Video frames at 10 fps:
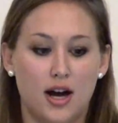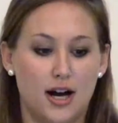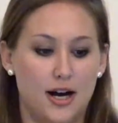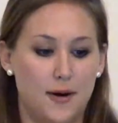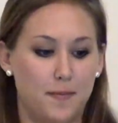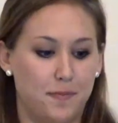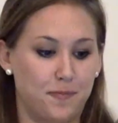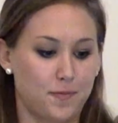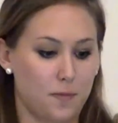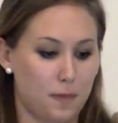
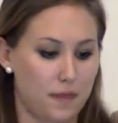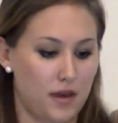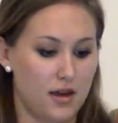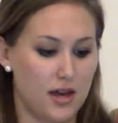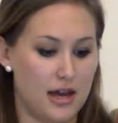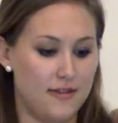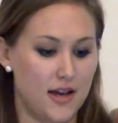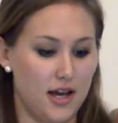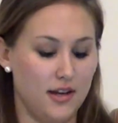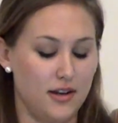And
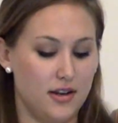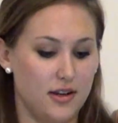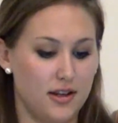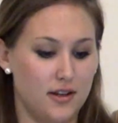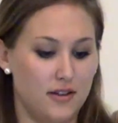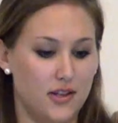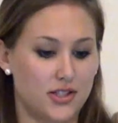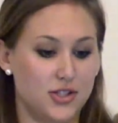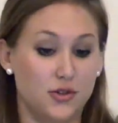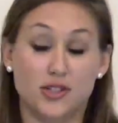then
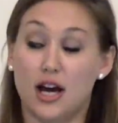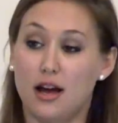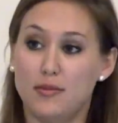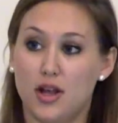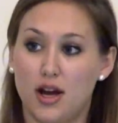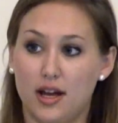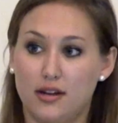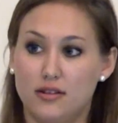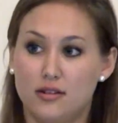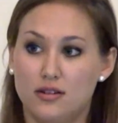this new
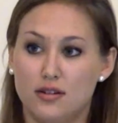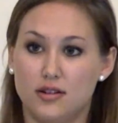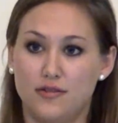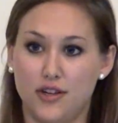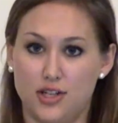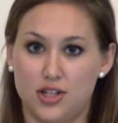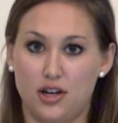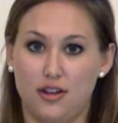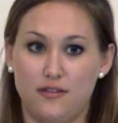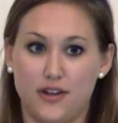timeline feature
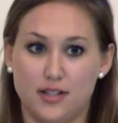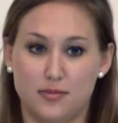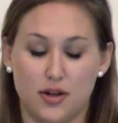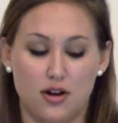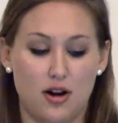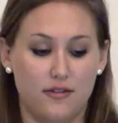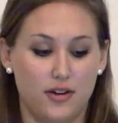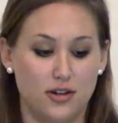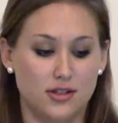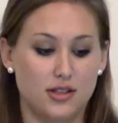that Facebook
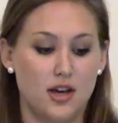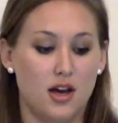offers